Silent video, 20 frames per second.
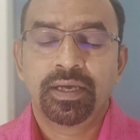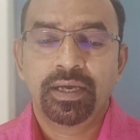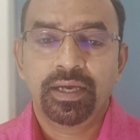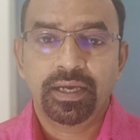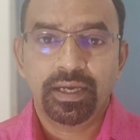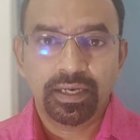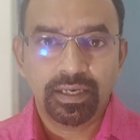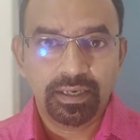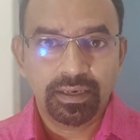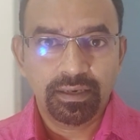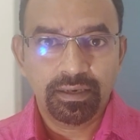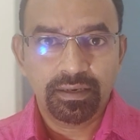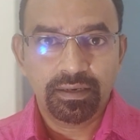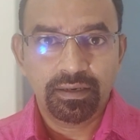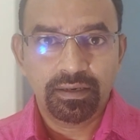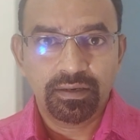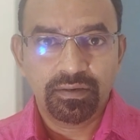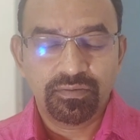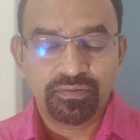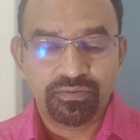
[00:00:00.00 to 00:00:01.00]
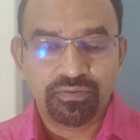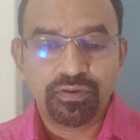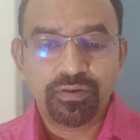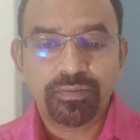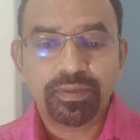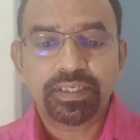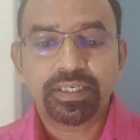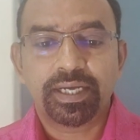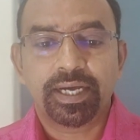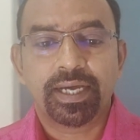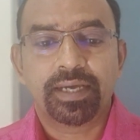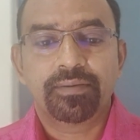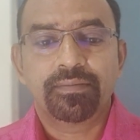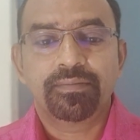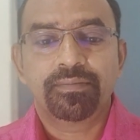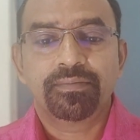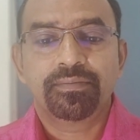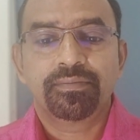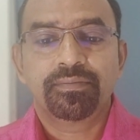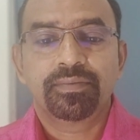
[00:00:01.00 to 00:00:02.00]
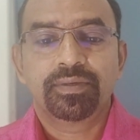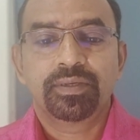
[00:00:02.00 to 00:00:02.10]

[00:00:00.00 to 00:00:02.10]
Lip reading: In former time,